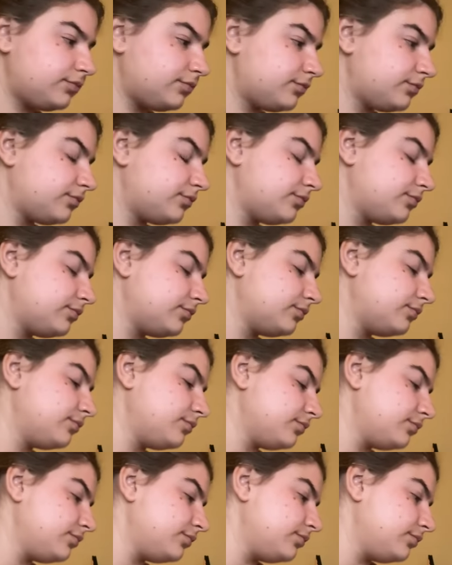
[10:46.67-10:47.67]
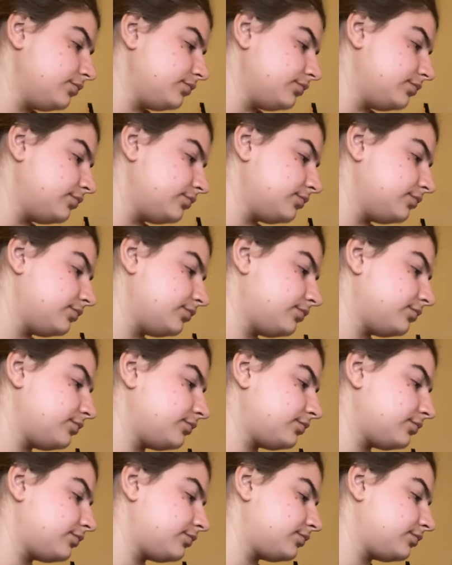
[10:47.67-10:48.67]

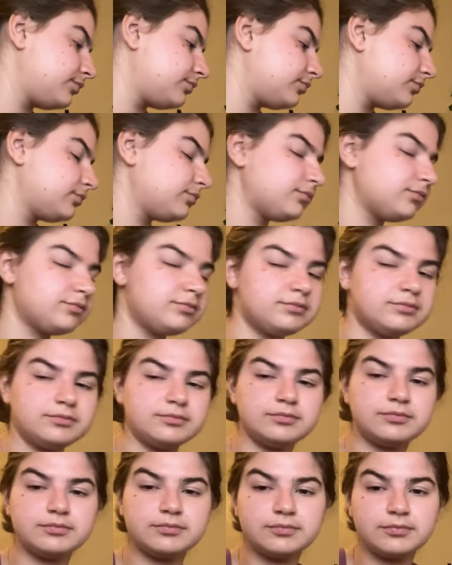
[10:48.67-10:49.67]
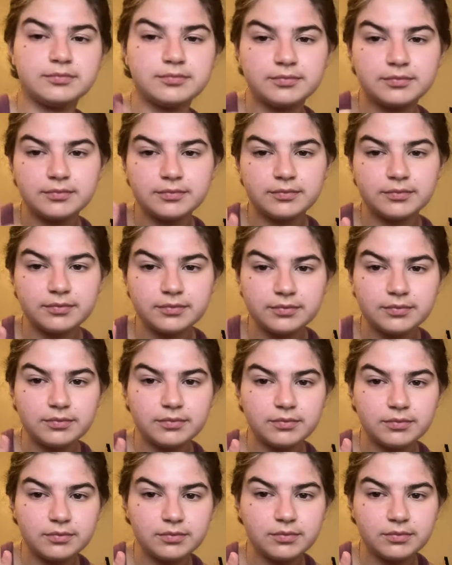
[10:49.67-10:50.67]

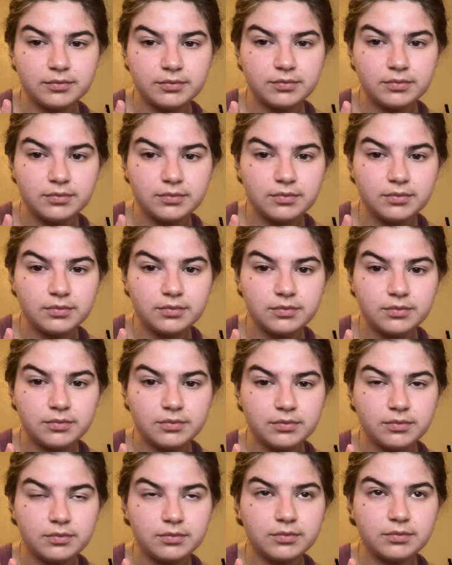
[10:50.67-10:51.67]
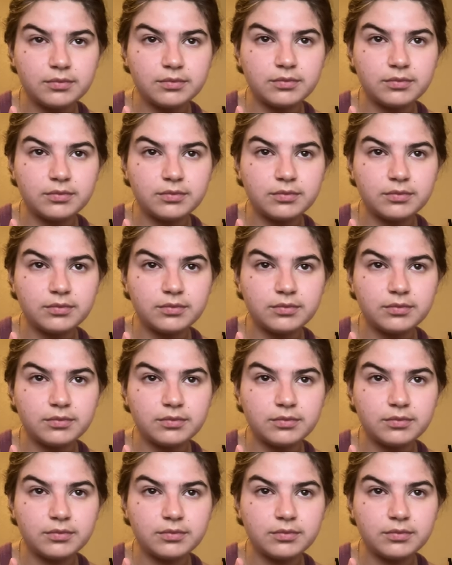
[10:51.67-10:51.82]
Nothing is said.